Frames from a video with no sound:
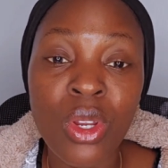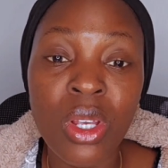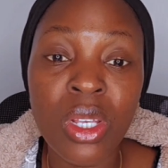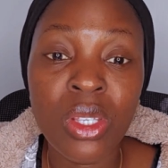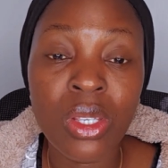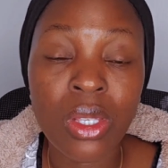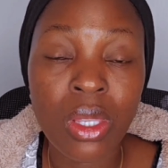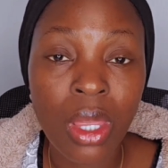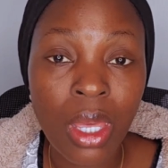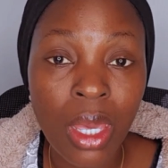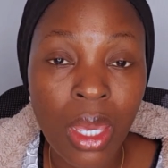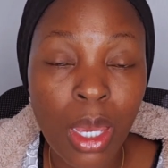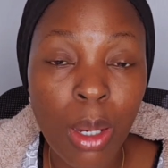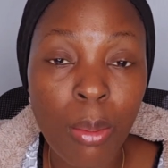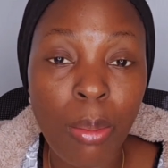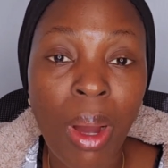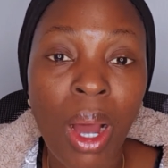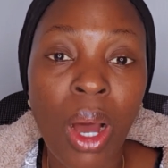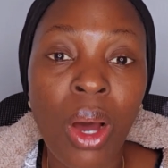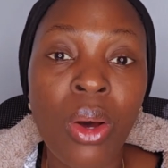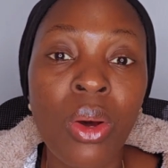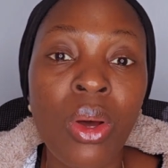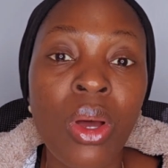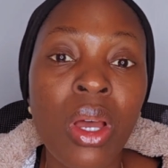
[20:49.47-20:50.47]
you need to
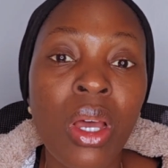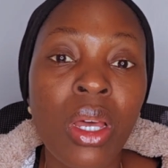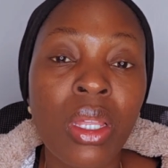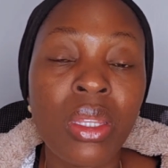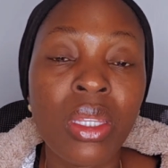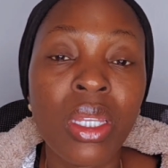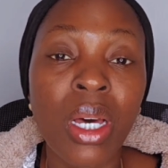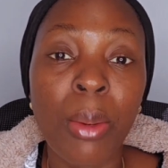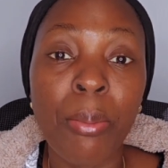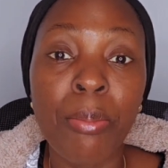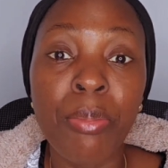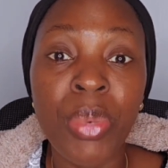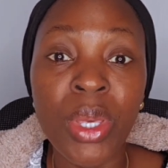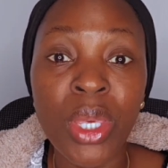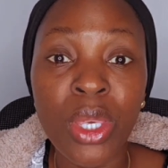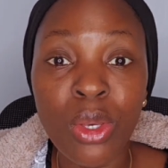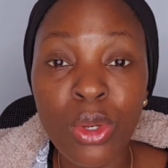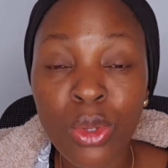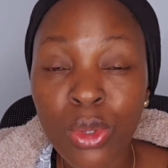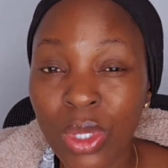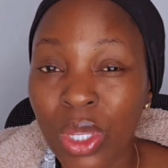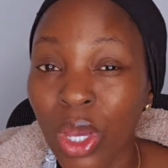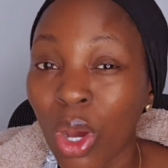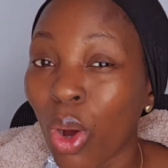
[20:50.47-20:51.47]
think about the
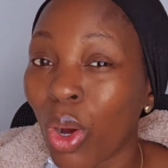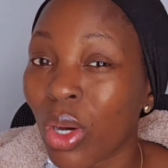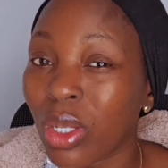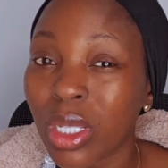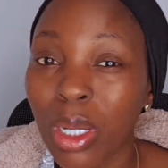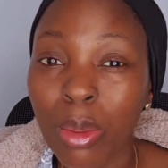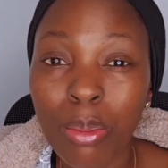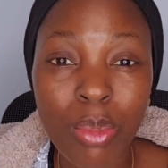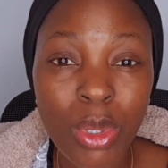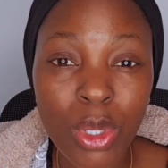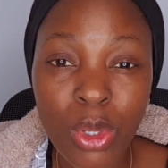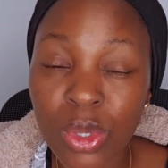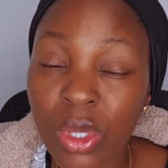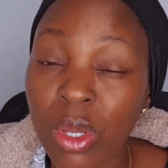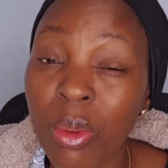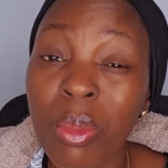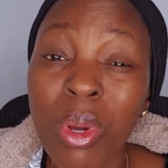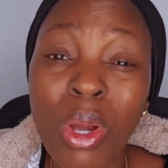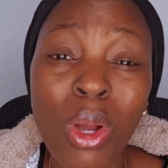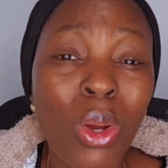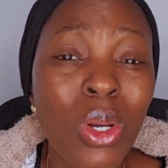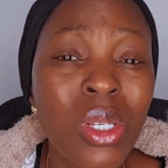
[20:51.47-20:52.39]
bills, the other bills,